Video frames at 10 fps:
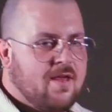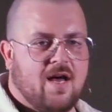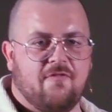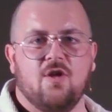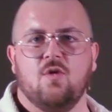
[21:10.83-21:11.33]

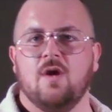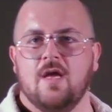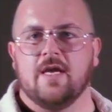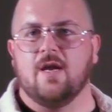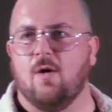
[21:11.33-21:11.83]
a flu,
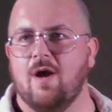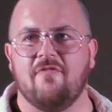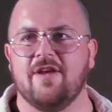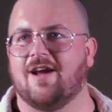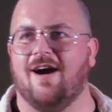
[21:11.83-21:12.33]
you know,
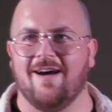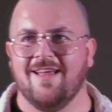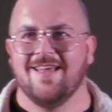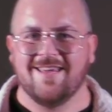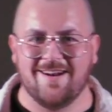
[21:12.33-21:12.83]
whatever you caught,
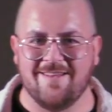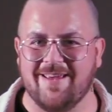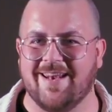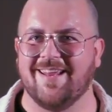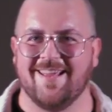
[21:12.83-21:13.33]
you know what I
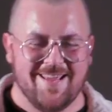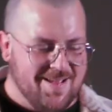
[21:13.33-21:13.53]
mean?